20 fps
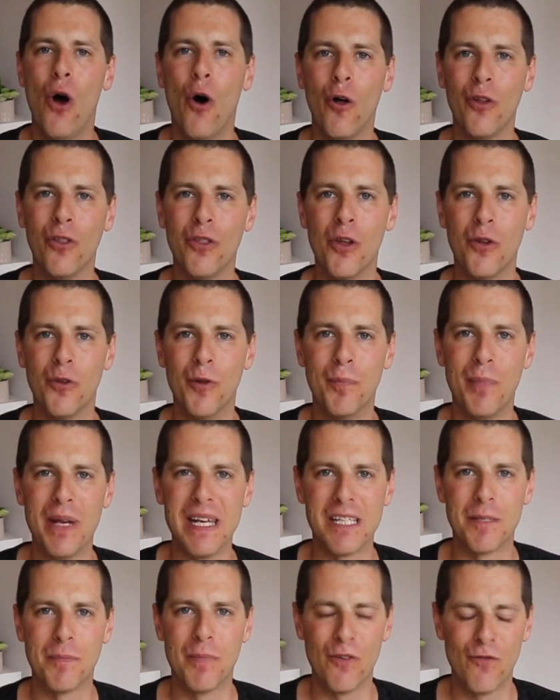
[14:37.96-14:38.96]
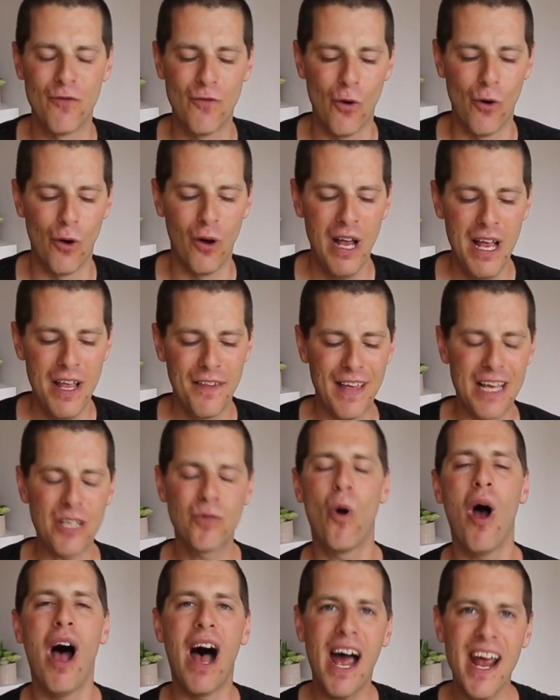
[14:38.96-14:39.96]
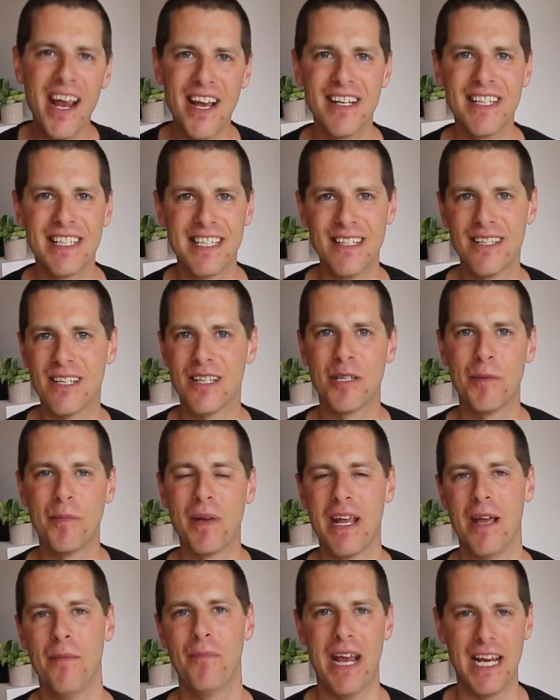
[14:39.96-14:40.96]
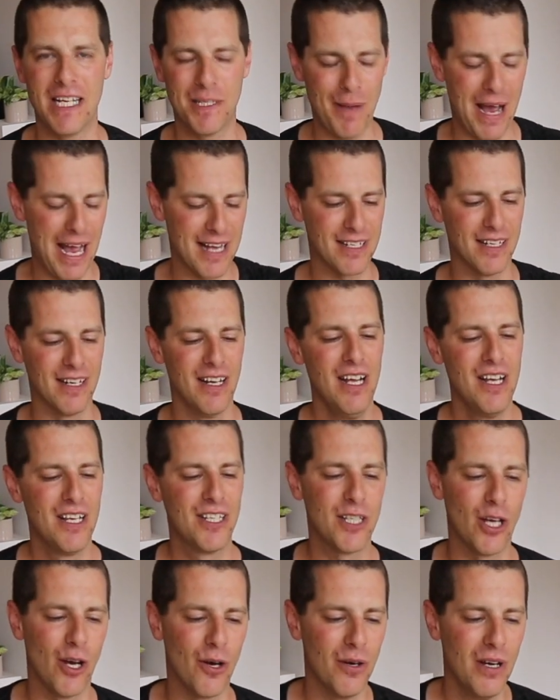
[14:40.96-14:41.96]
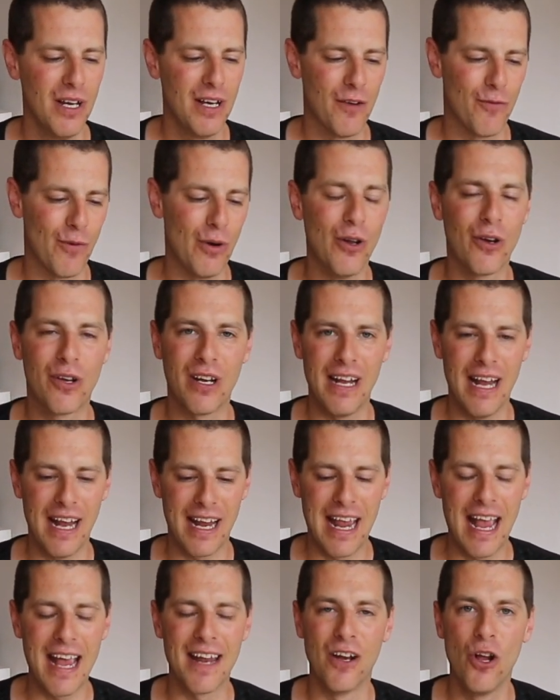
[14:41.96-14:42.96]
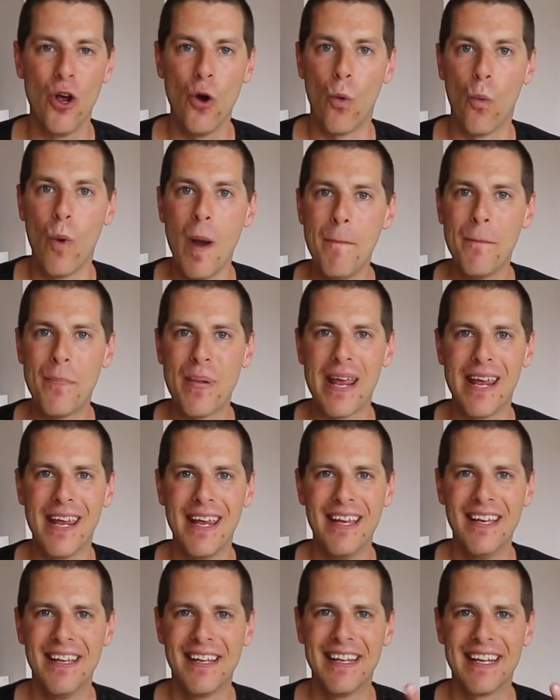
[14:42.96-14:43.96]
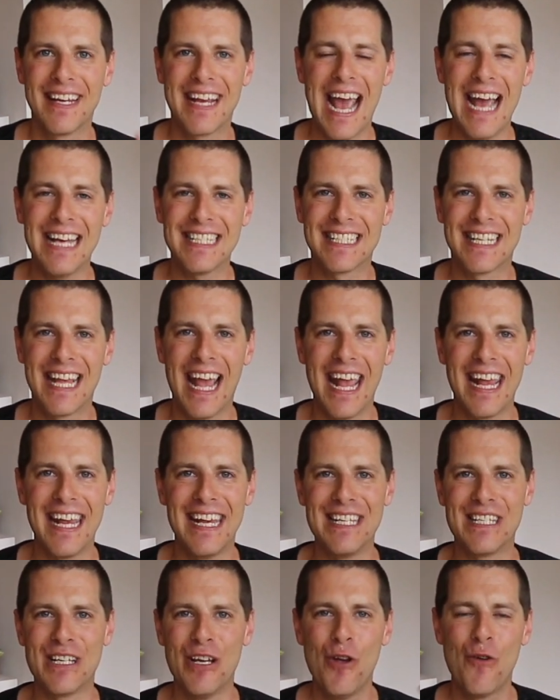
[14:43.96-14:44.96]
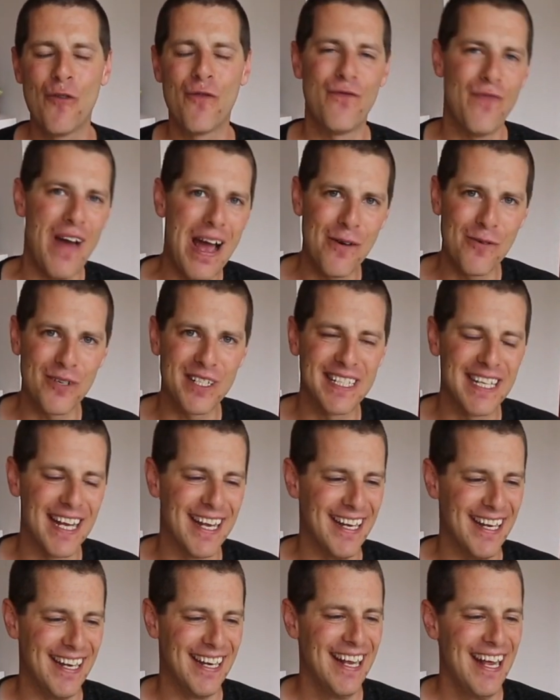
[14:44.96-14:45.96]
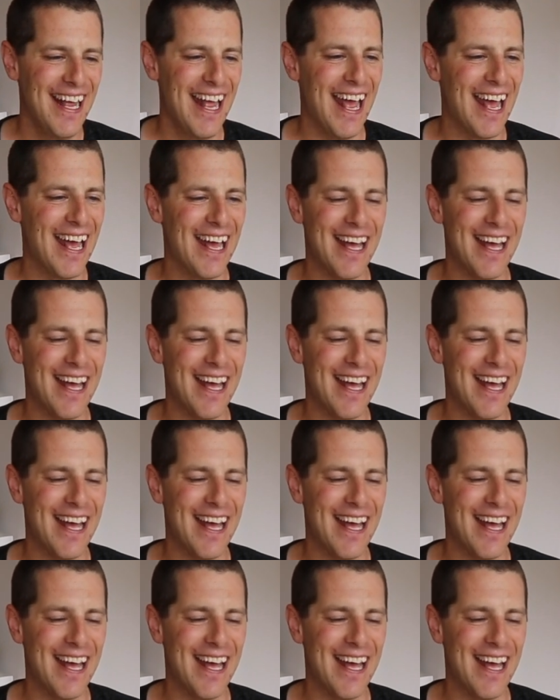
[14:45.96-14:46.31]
on the beat before. That's what I consider to be a bass pattern. So if we look at it again, wimpy, cascade, fountain,